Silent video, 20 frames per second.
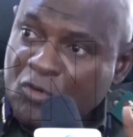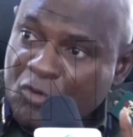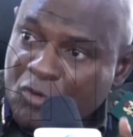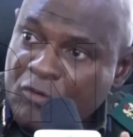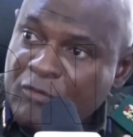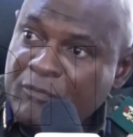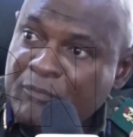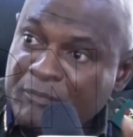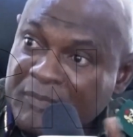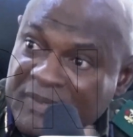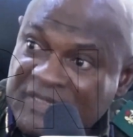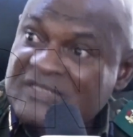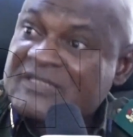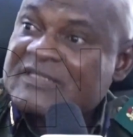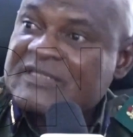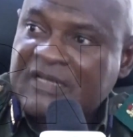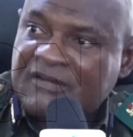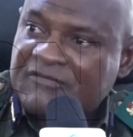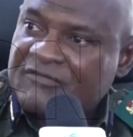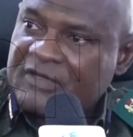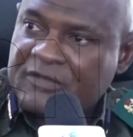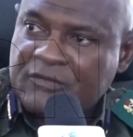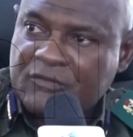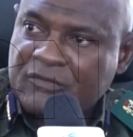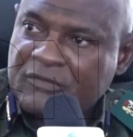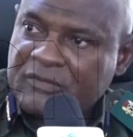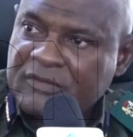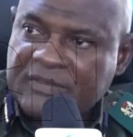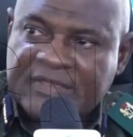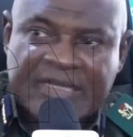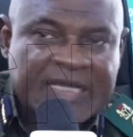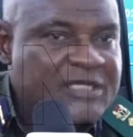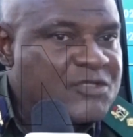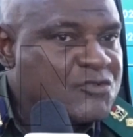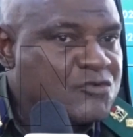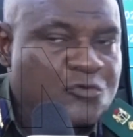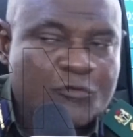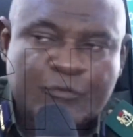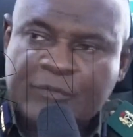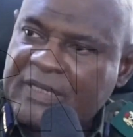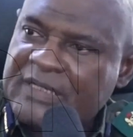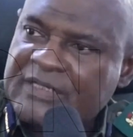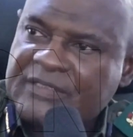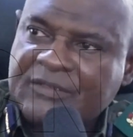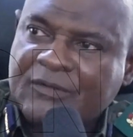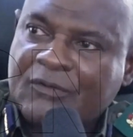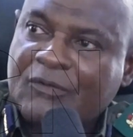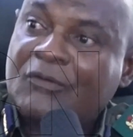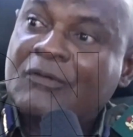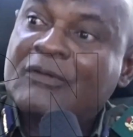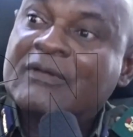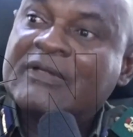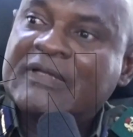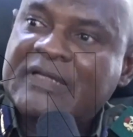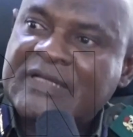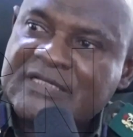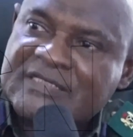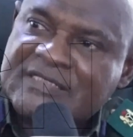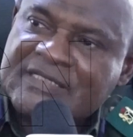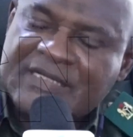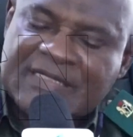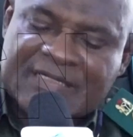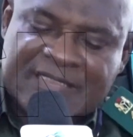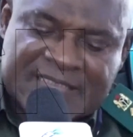or medicinal value. There is no plant unless